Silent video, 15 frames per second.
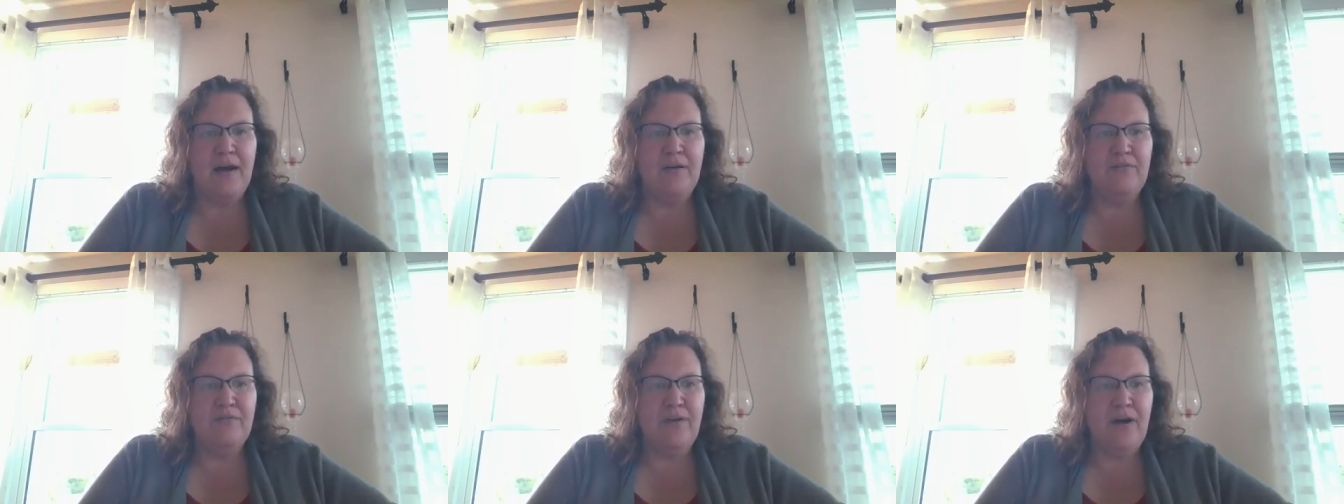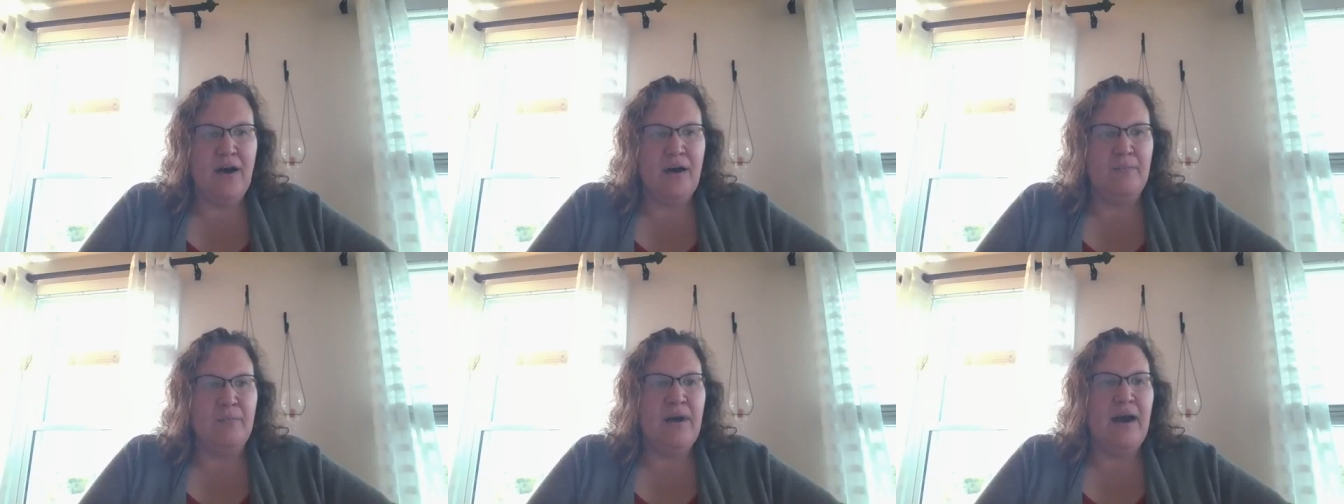of
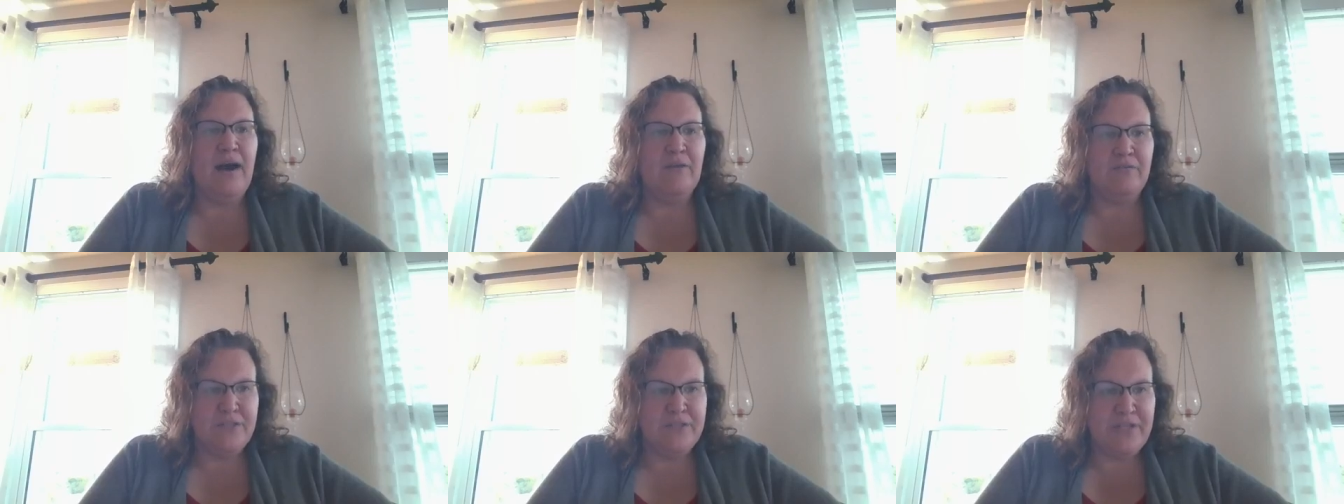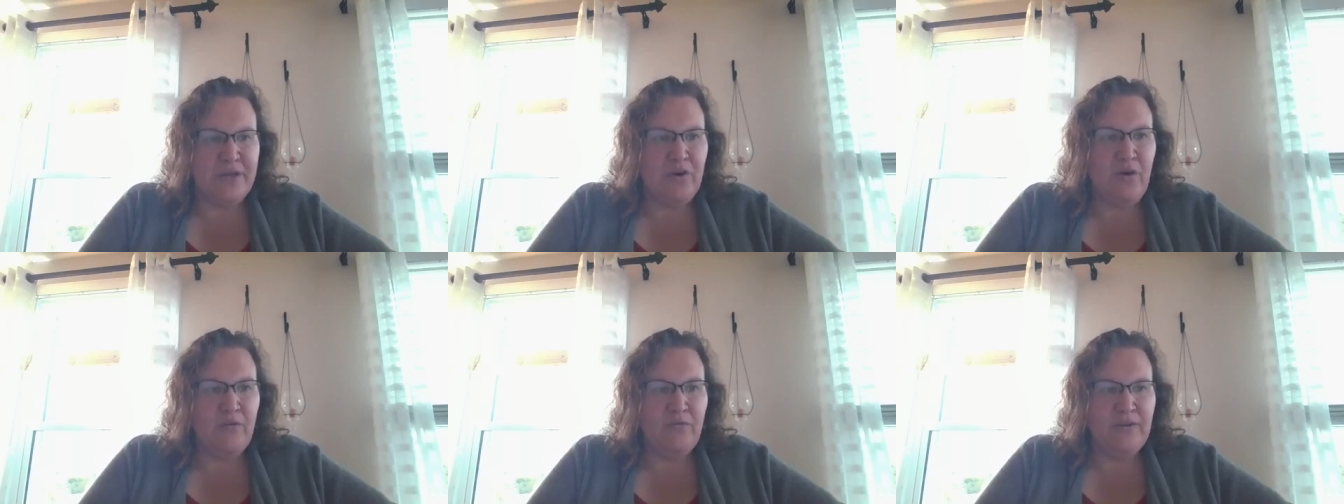um,
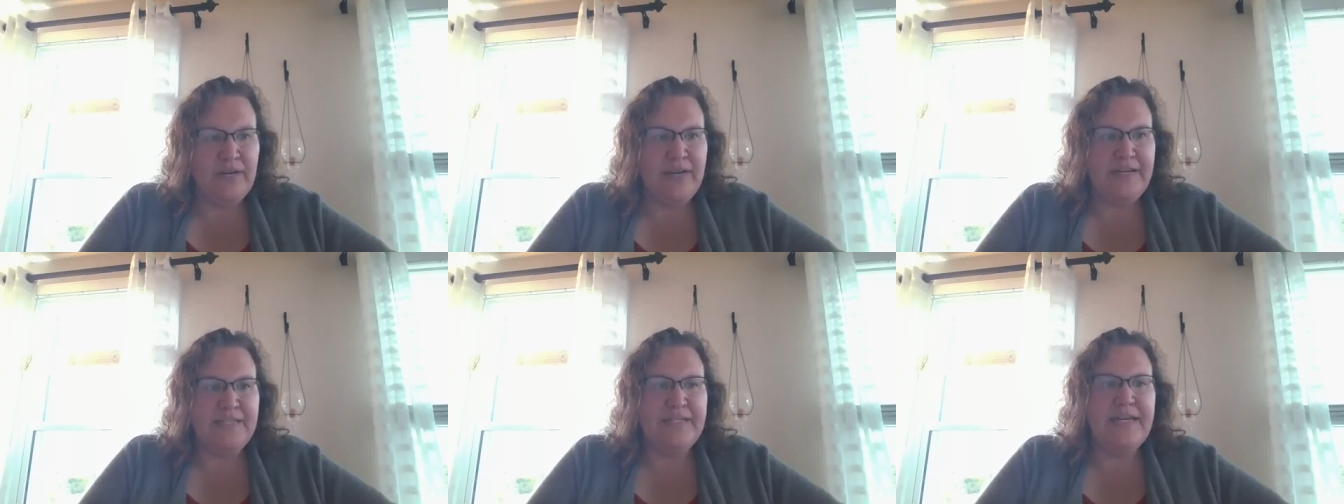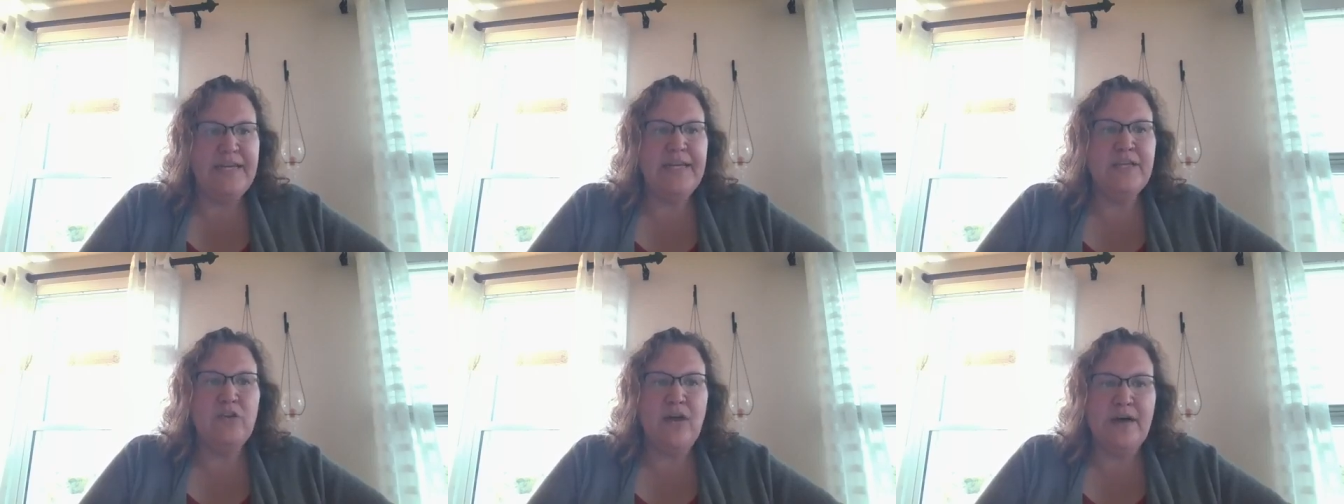obviously COVID
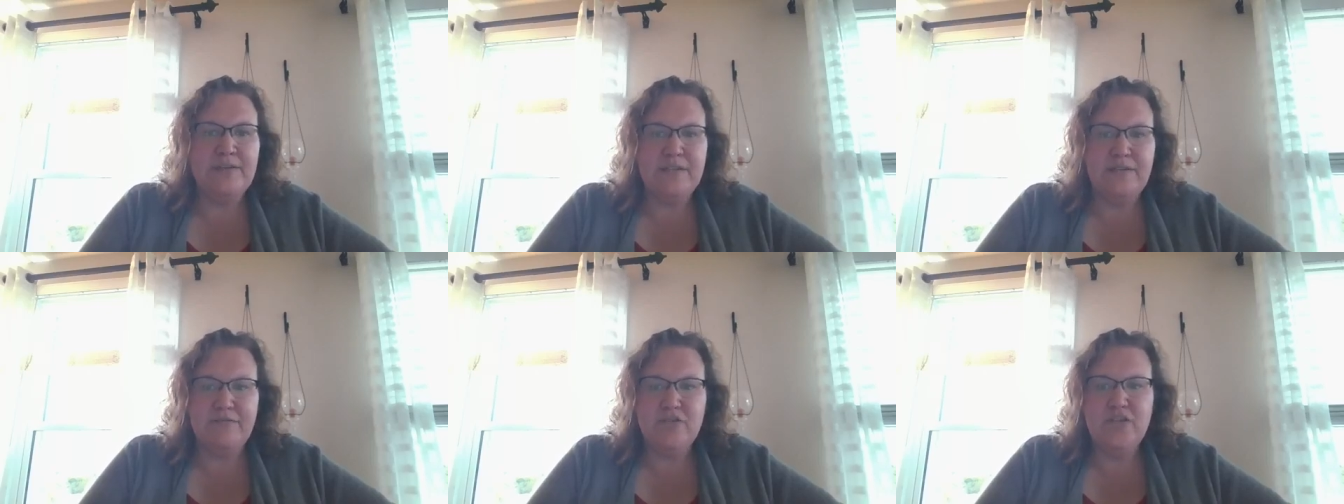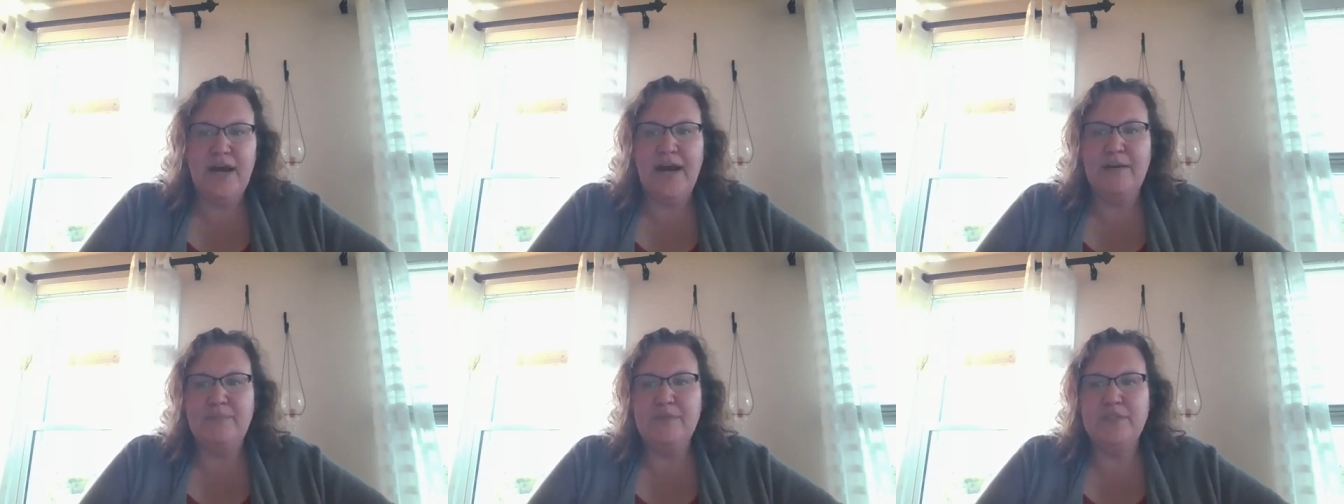19, loss of
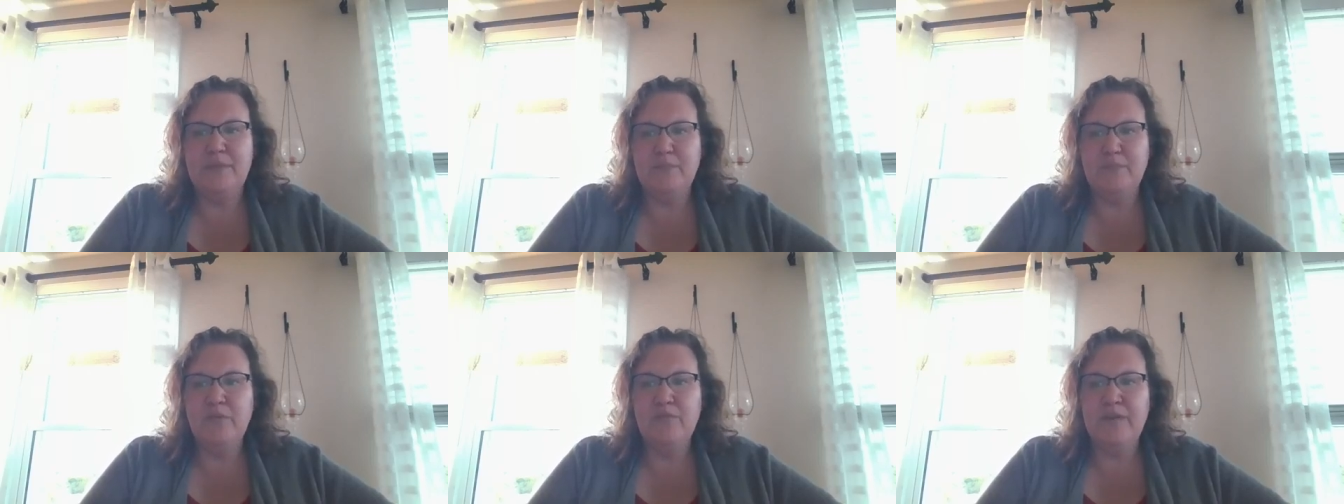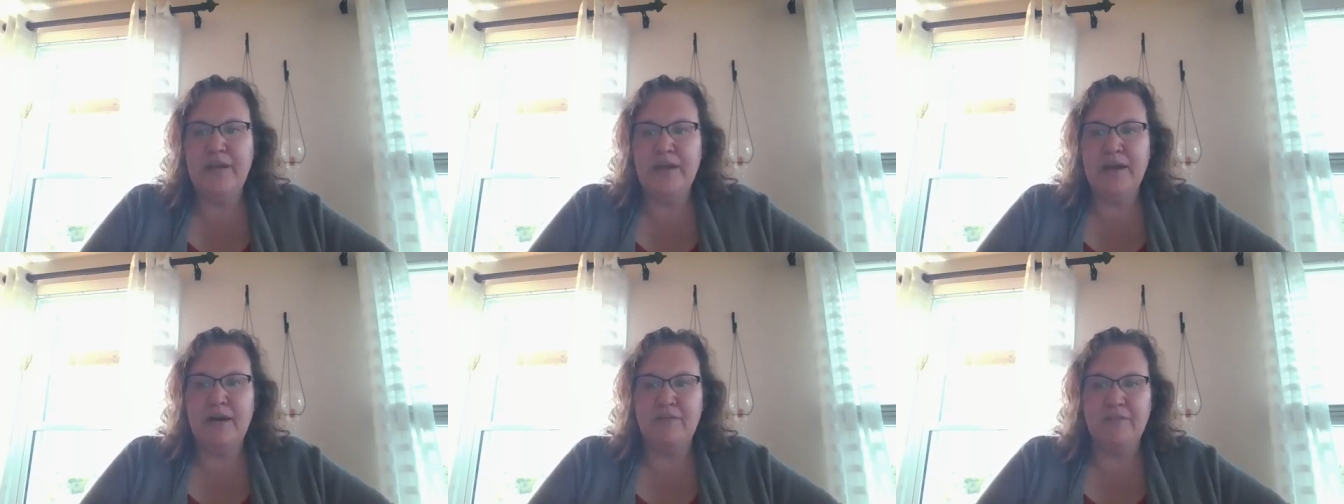jobs, the
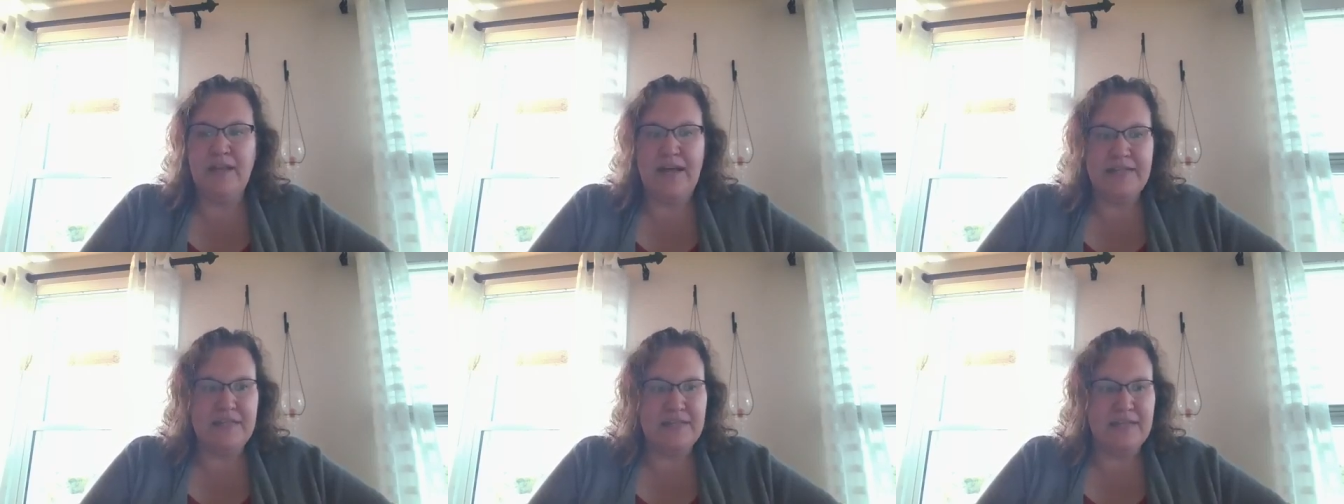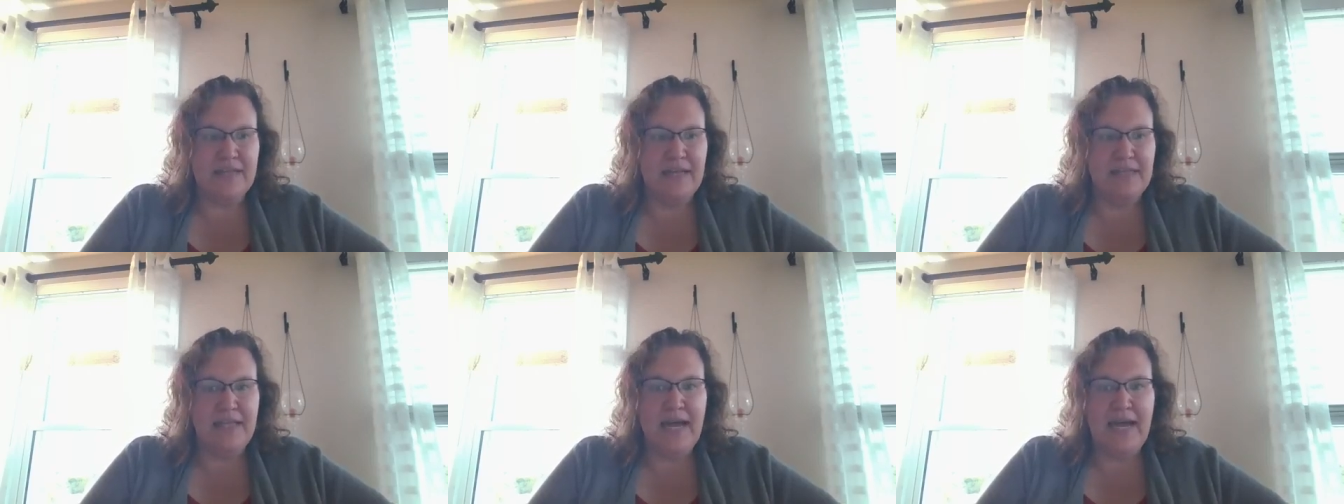moving of
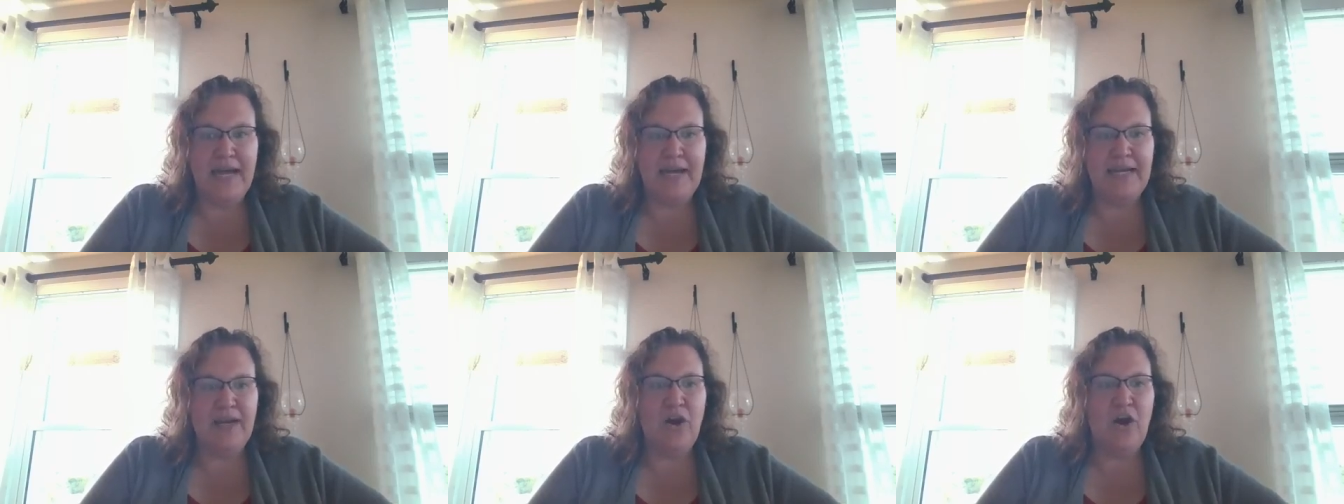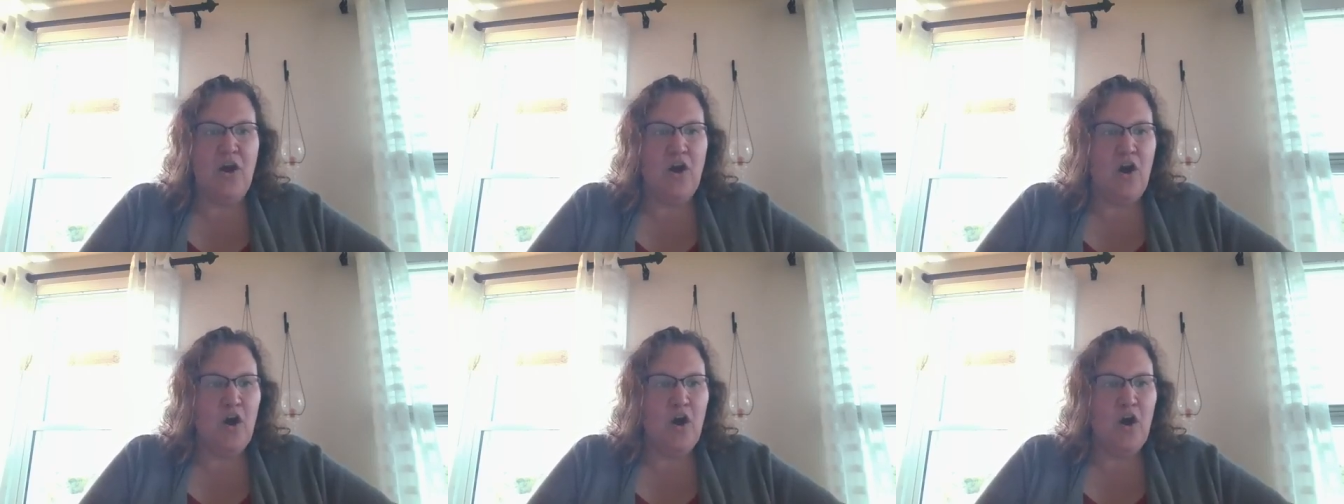classes online,